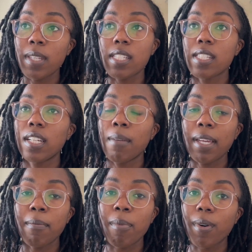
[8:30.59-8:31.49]
This is going to
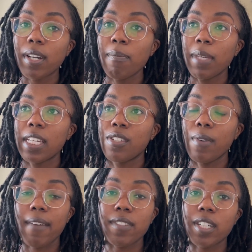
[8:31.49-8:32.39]
be important because
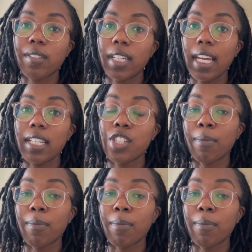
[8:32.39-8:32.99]
you have to create